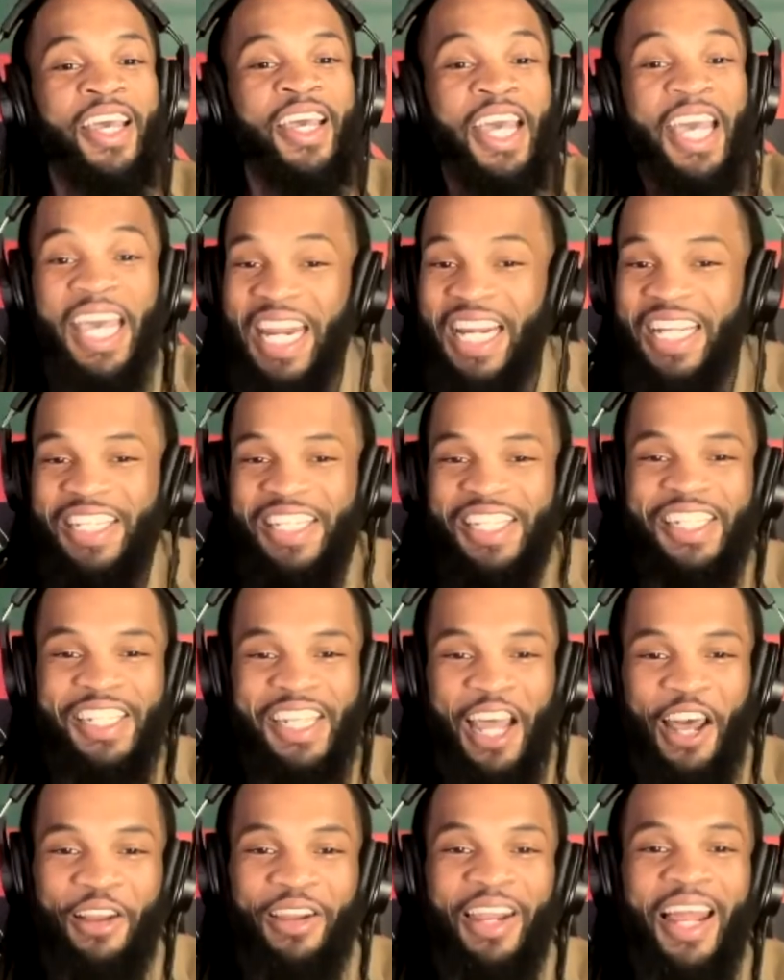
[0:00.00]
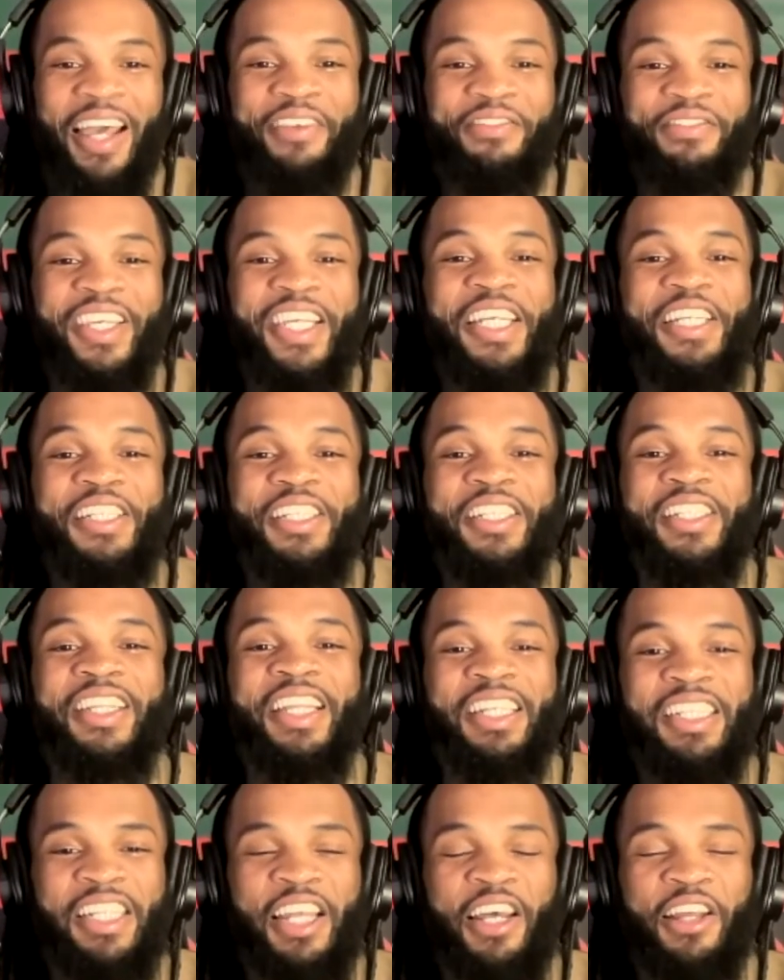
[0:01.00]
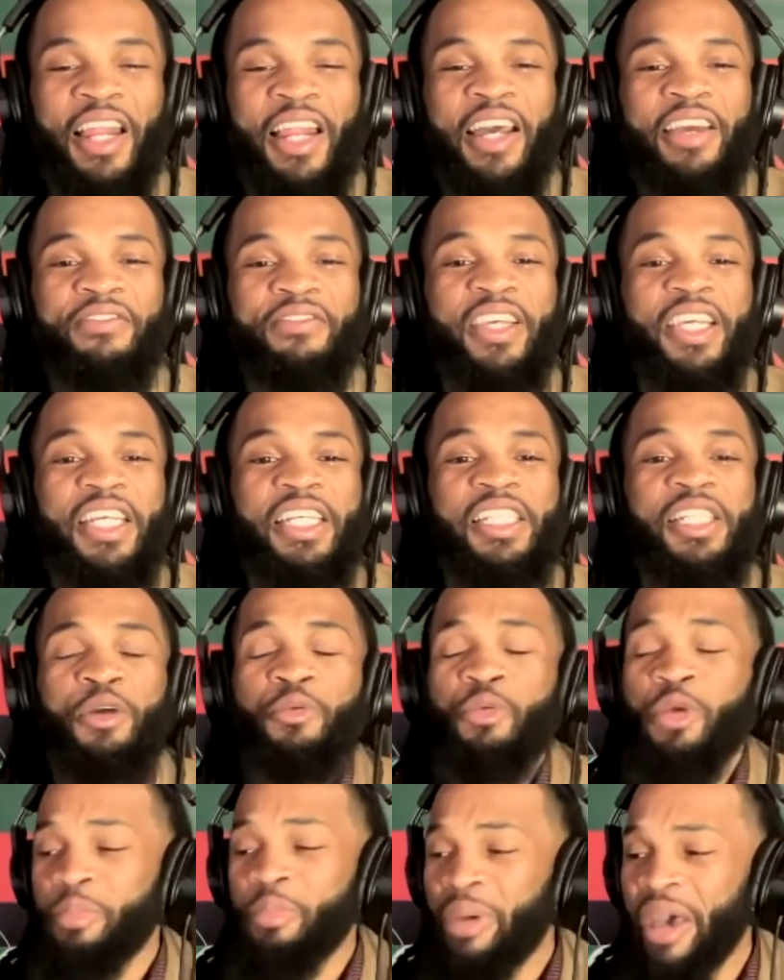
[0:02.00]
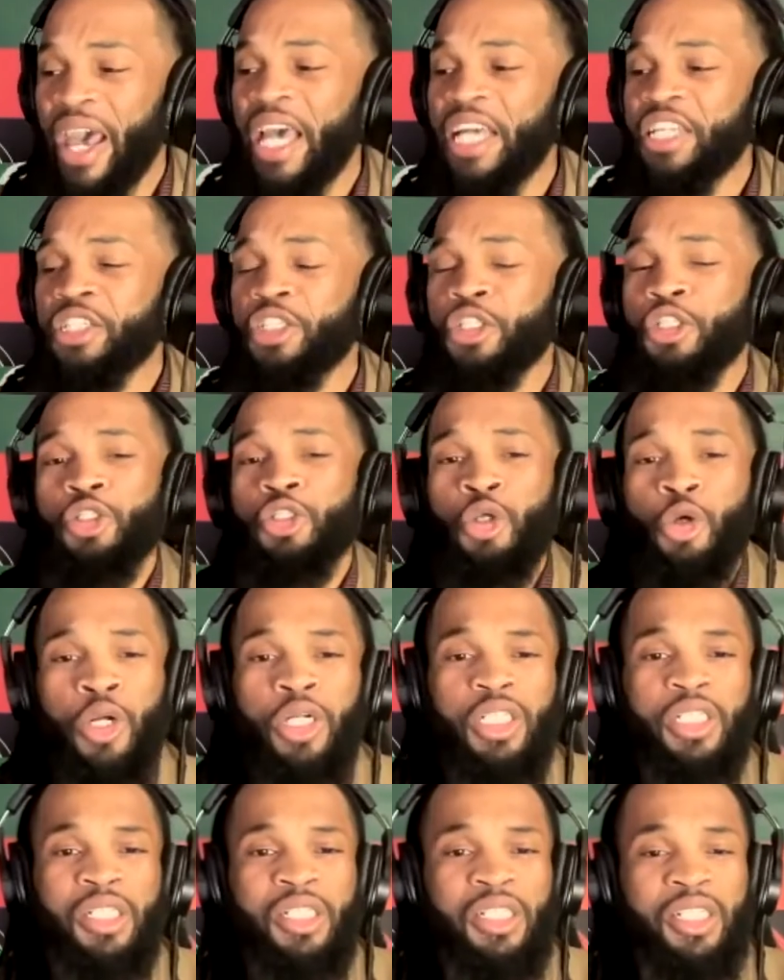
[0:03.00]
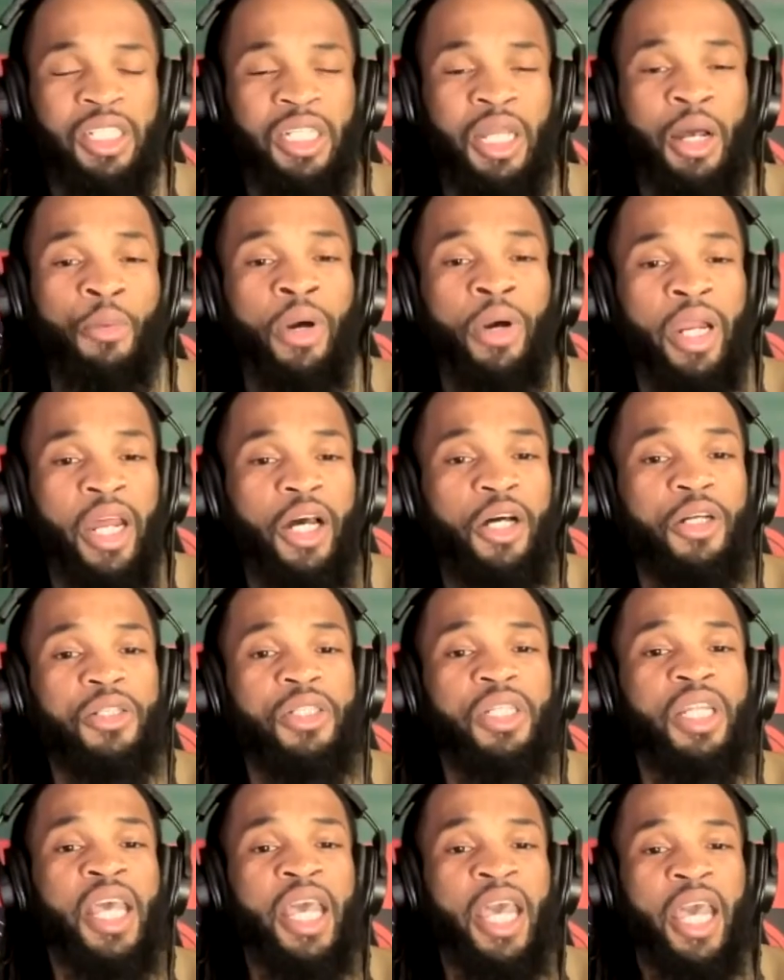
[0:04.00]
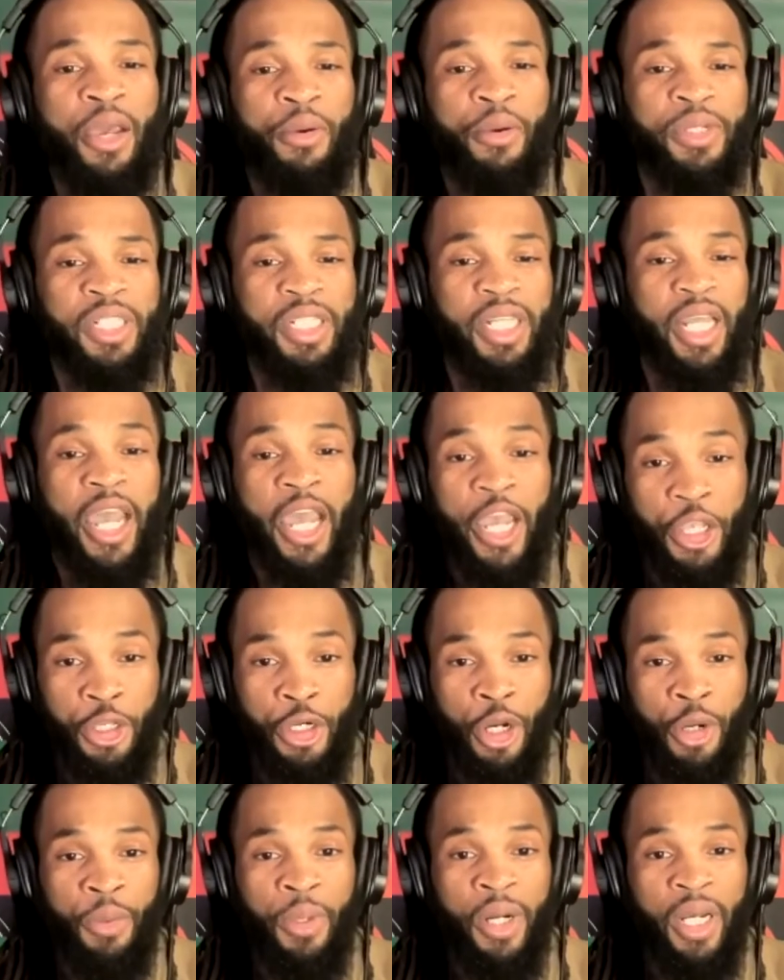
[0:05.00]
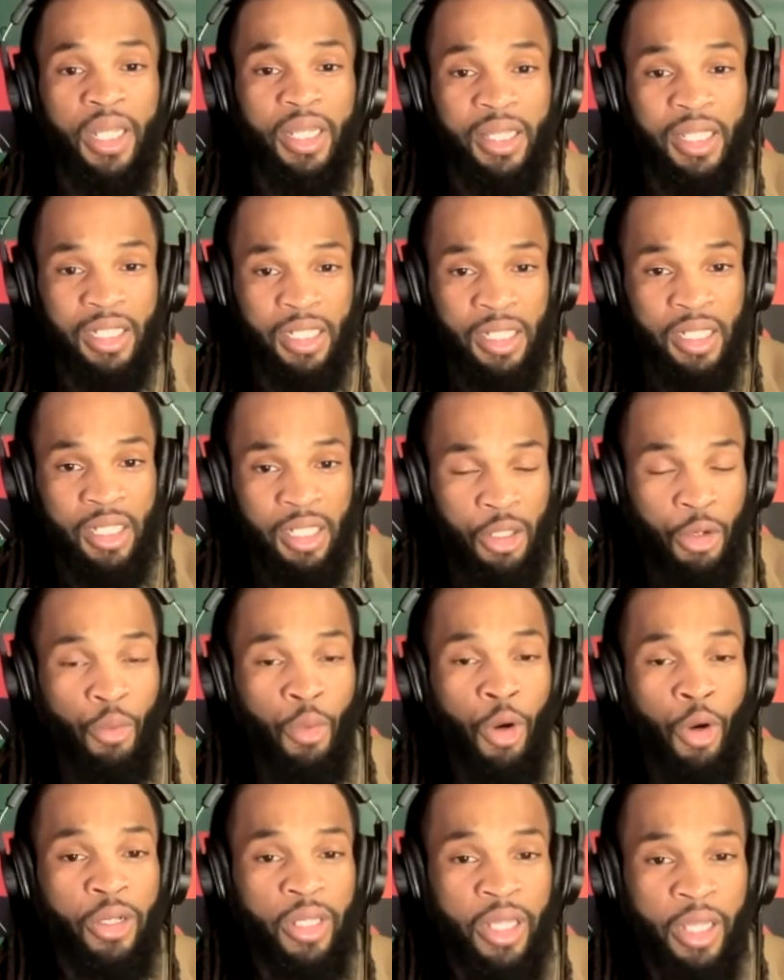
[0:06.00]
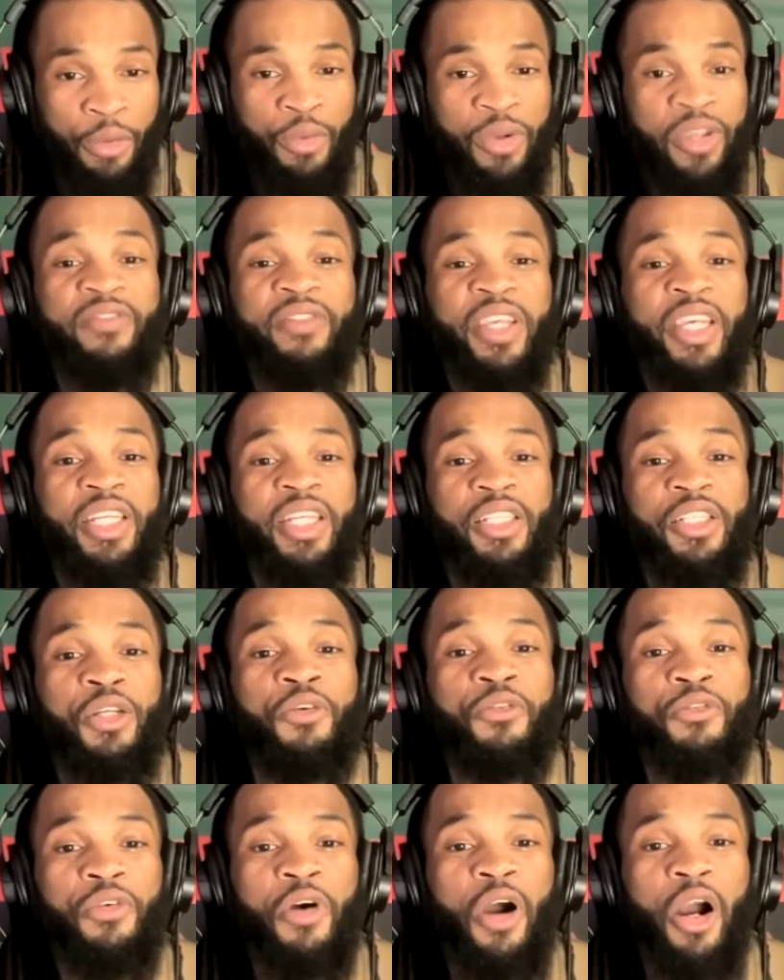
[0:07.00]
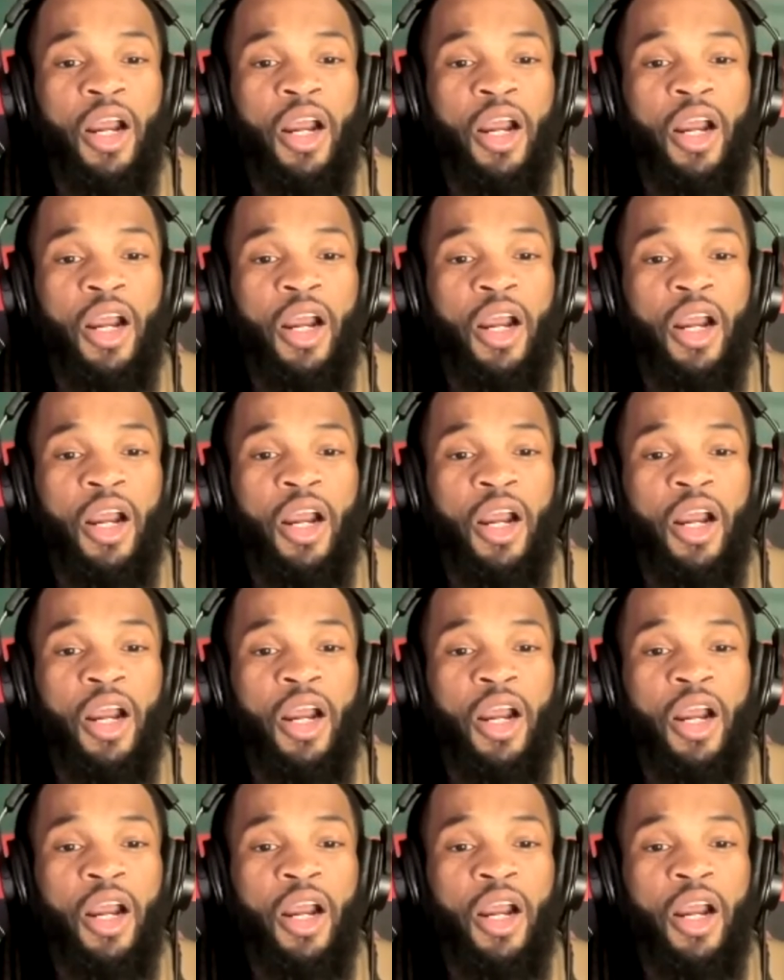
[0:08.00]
And that's just how life is. That's how life is. And we pass the torch to someone else. And we say, hey, you know what? This is the work that we've did so far.